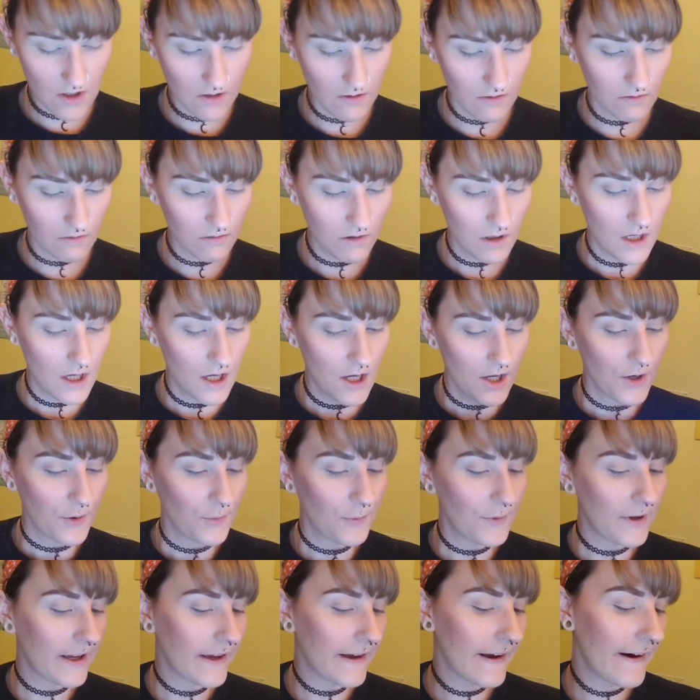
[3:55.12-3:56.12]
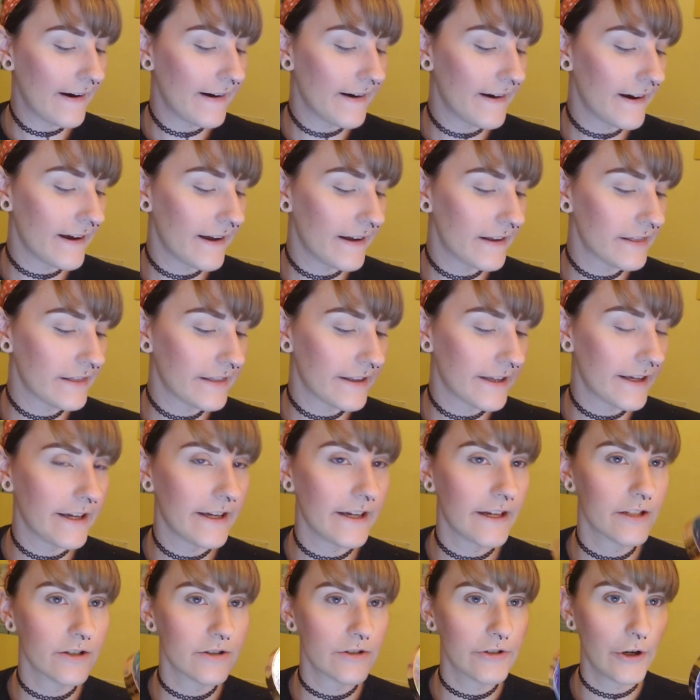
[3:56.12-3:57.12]
So we got
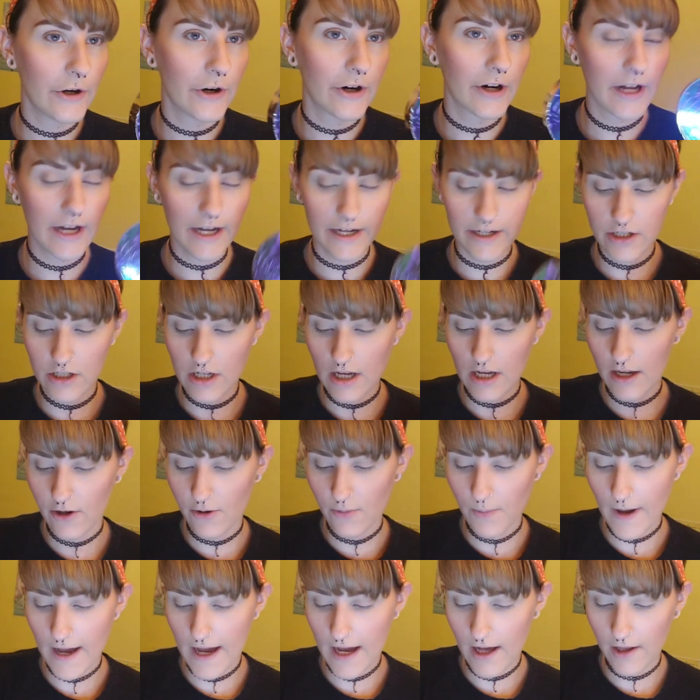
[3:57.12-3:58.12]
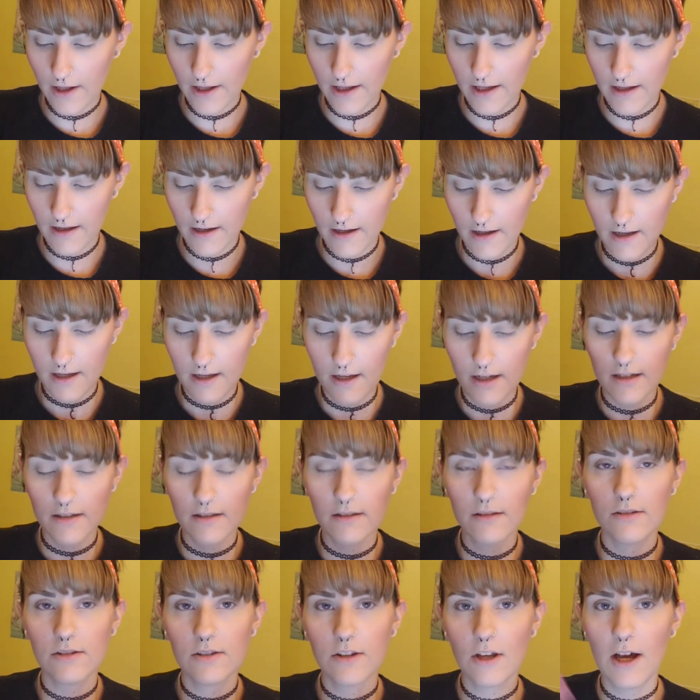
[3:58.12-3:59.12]
the Tarte eyeshadow palette,
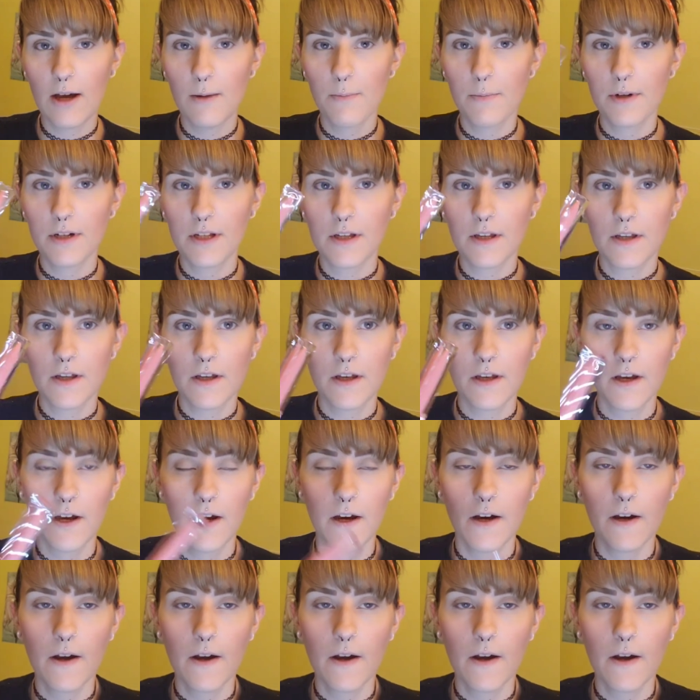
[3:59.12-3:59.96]
Dominique